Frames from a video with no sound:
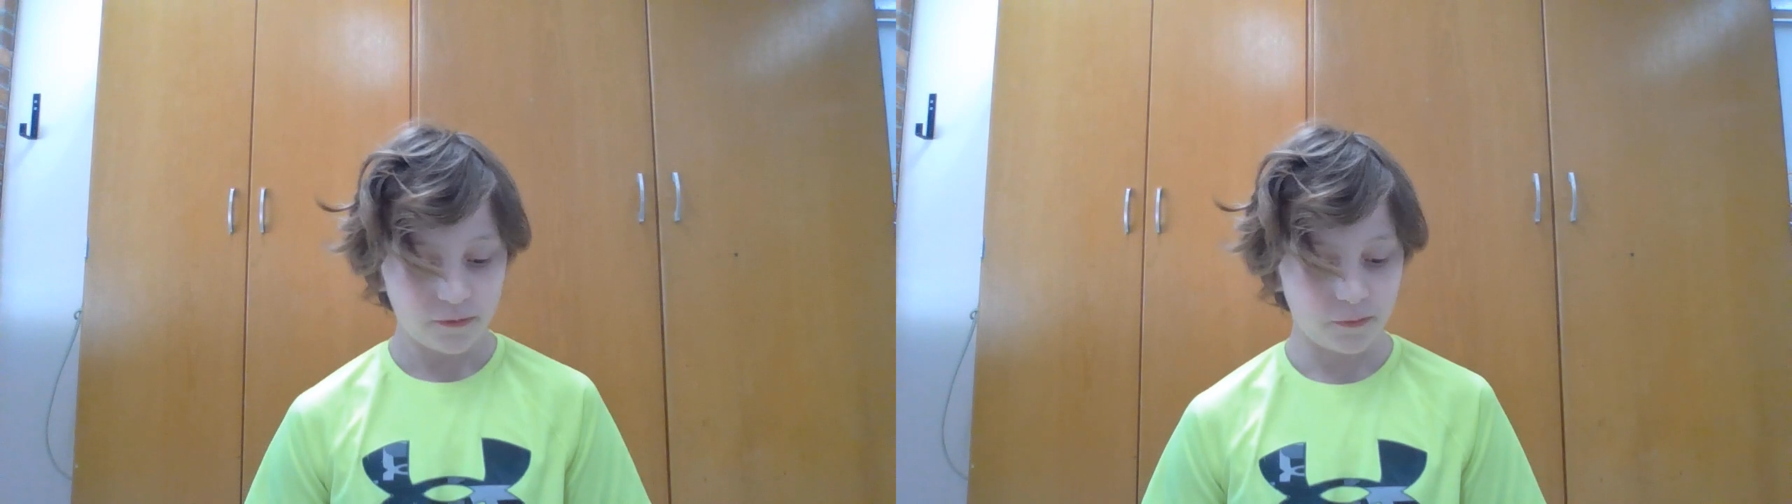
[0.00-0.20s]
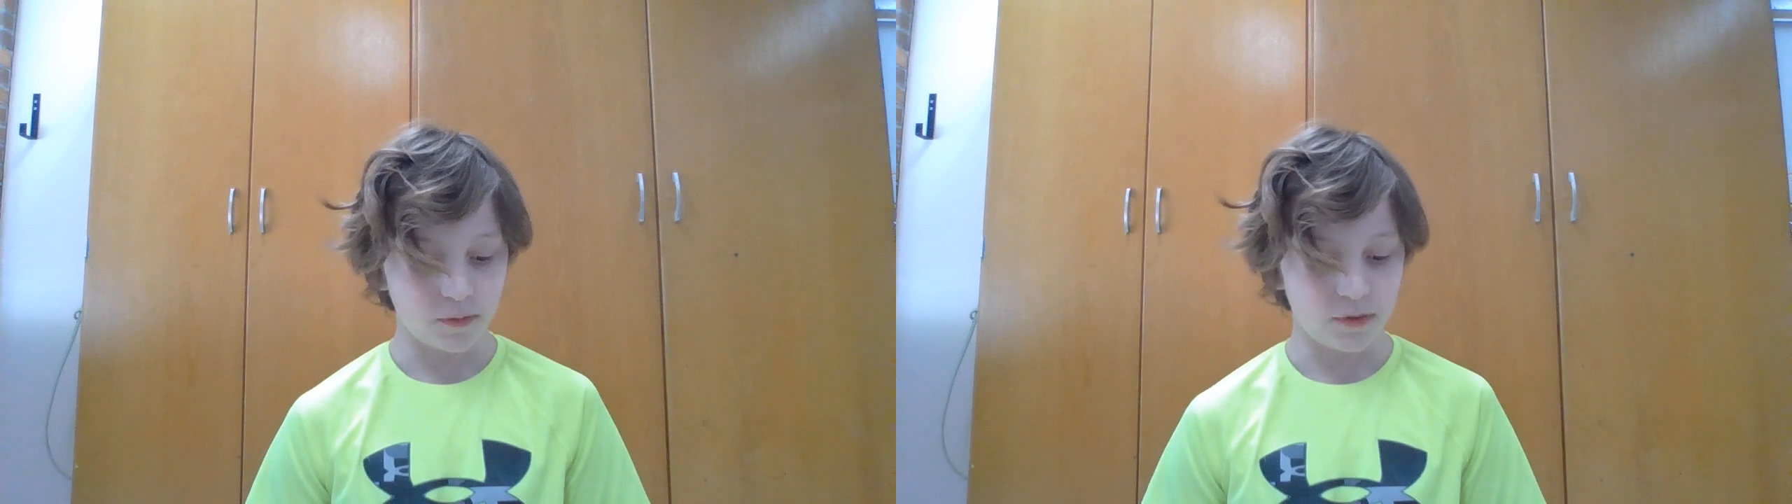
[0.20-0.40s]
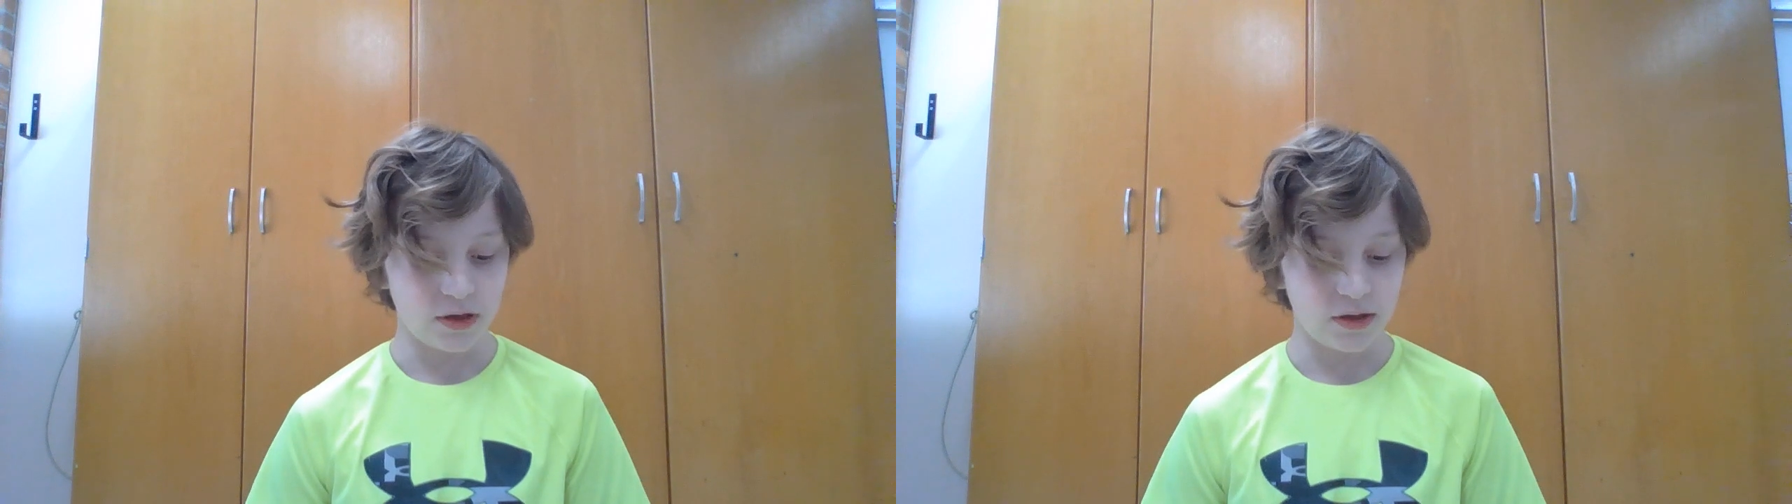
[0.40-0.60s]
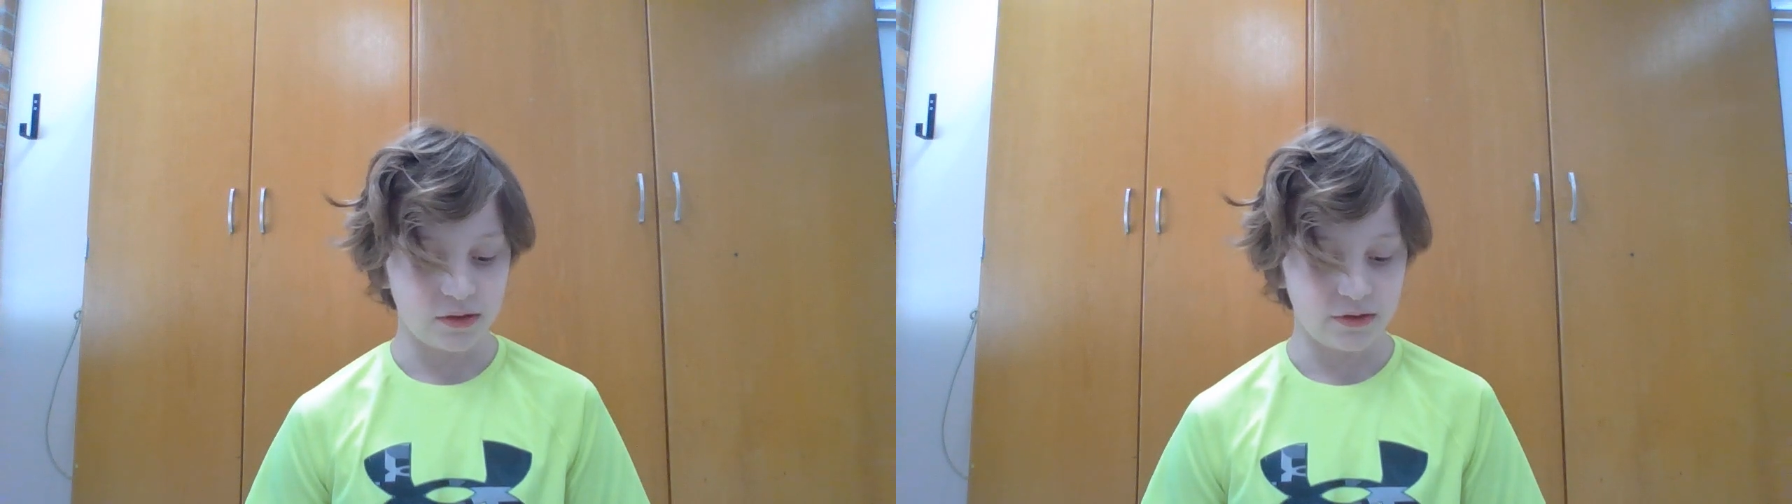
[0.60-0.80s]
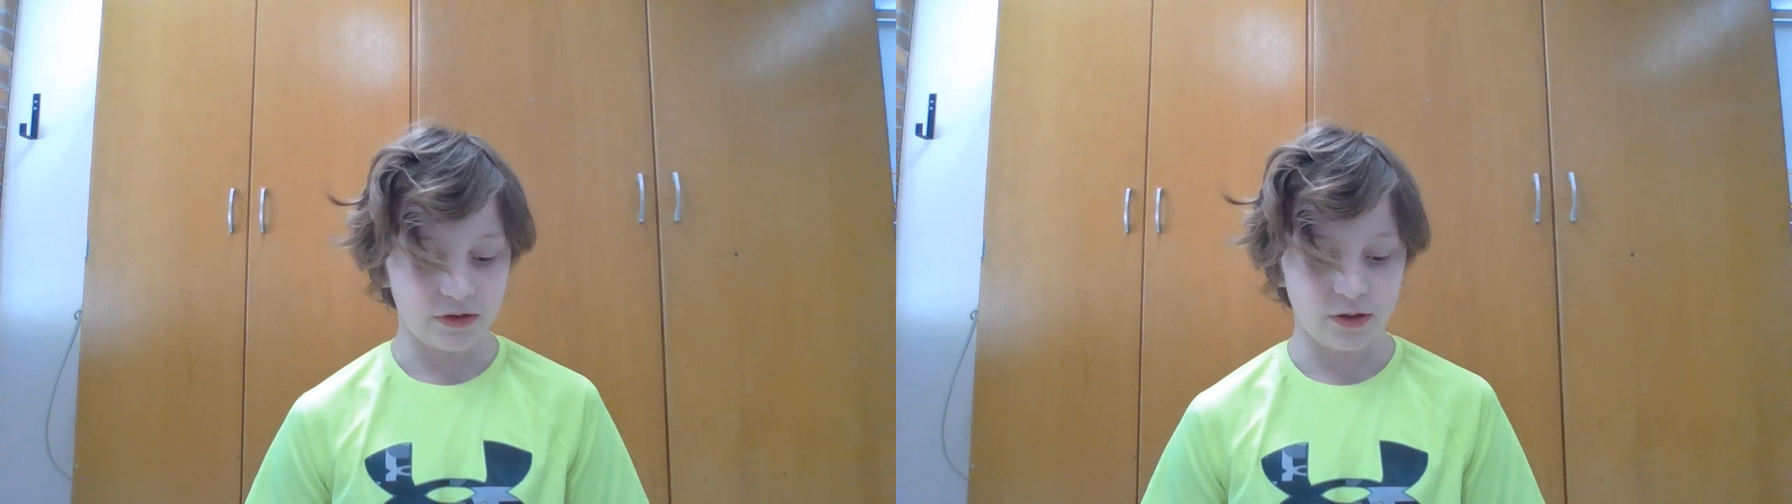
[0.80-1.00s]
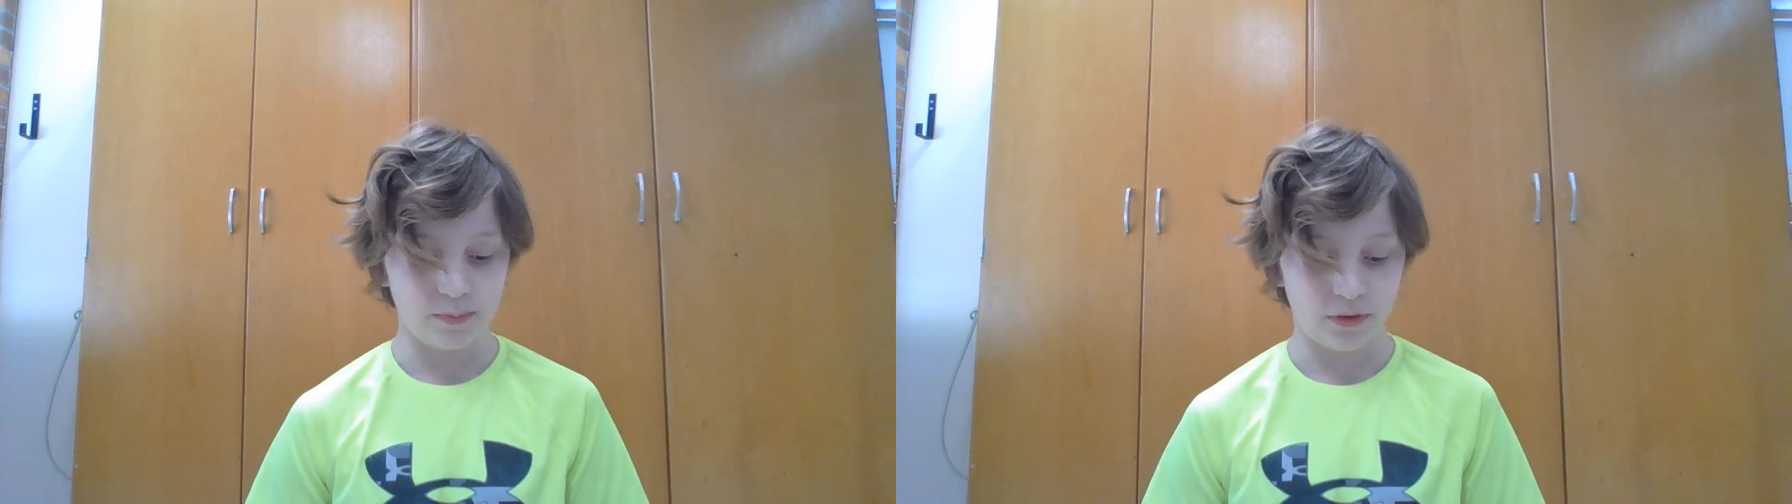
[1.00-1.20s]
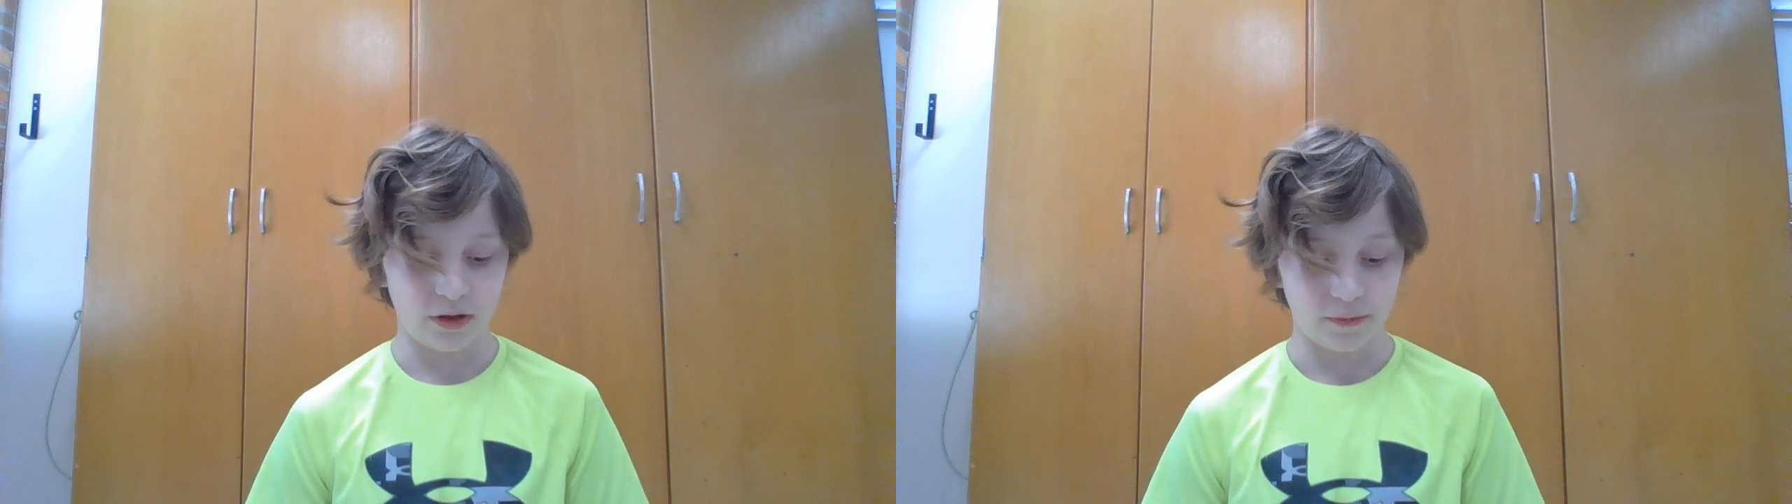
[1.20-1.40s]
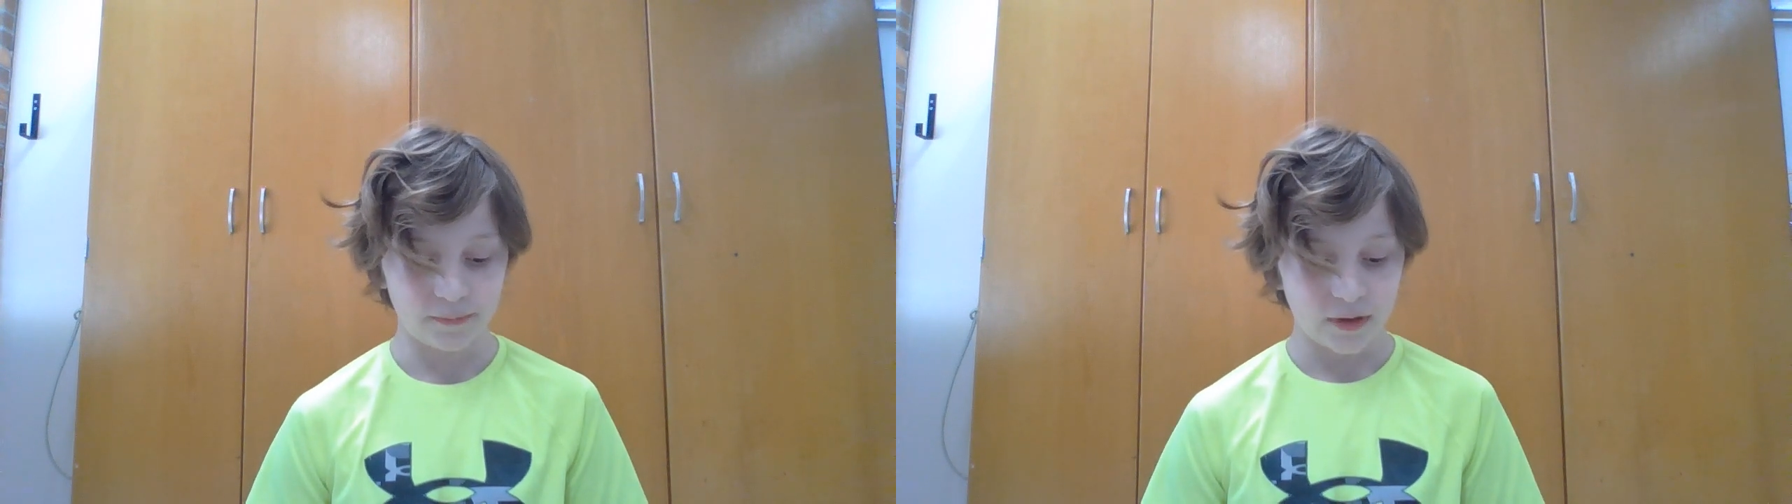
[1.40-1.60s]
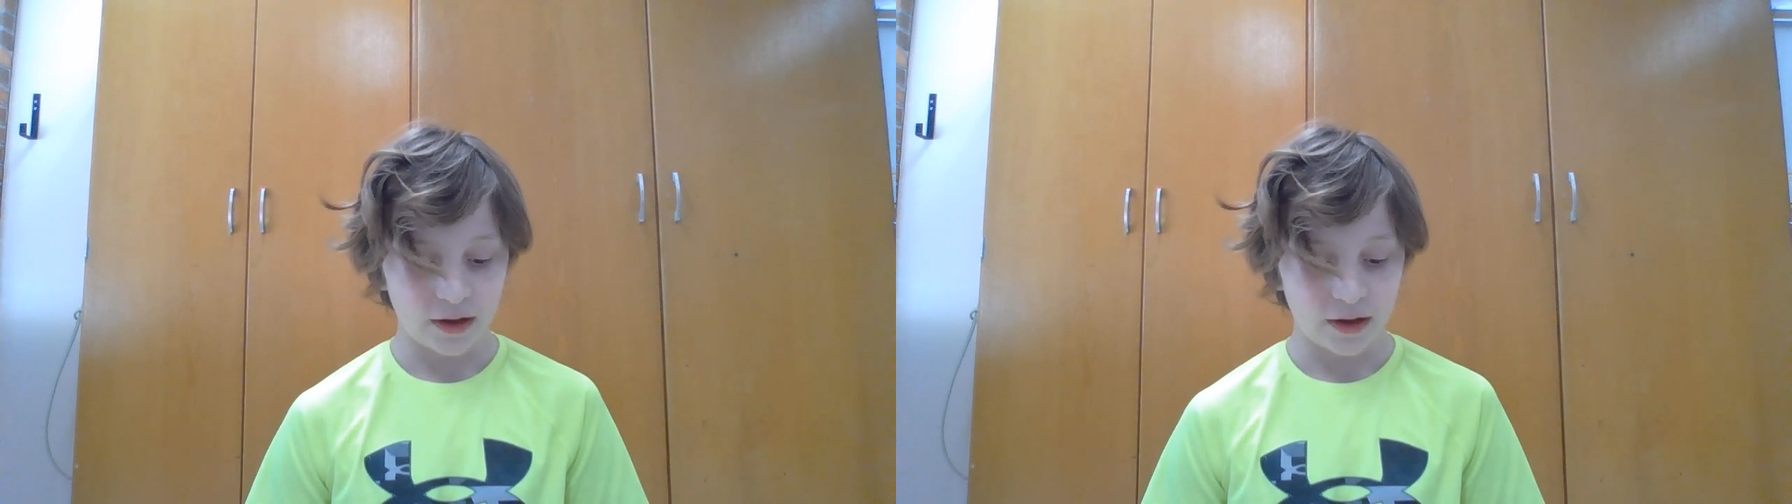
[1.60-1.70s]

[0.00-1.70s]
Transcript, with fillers: for me to keep playing.